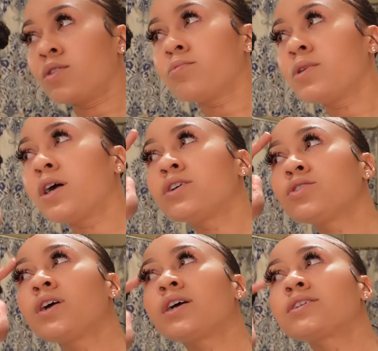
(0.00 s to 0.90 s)
But as
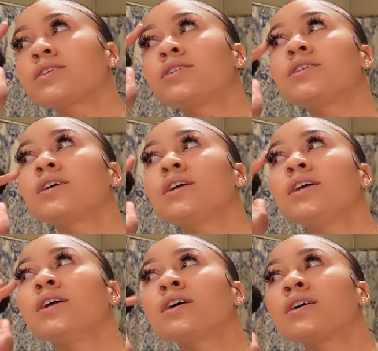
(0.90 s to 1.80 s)
you guys can
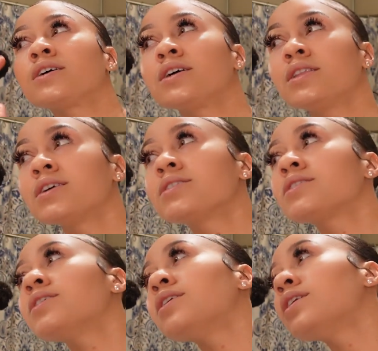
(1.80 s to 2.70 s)
see, it looks
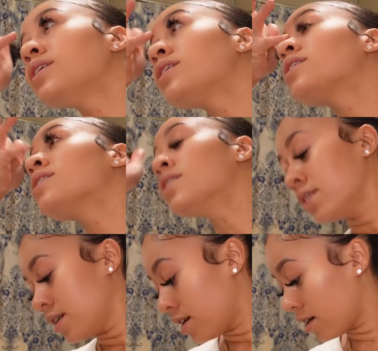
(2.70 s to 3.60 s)
good.
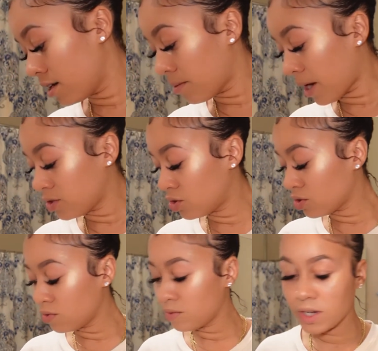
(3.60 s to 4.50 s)
I
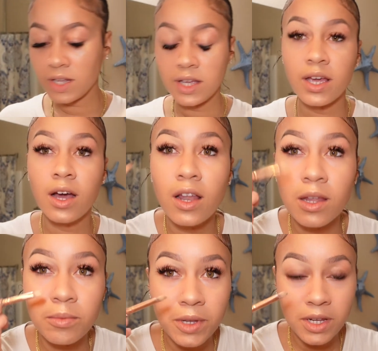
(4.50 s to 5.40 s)
do want to get all
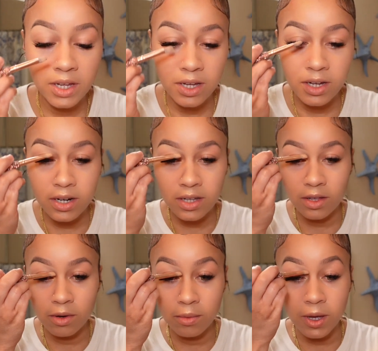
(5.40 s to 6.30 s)
up in here a
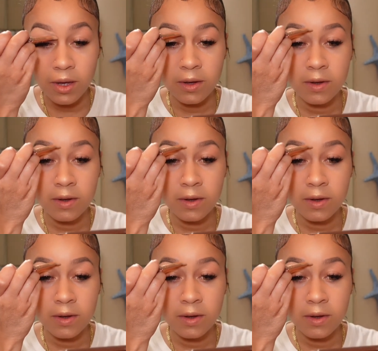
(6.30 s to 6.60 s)
little bit.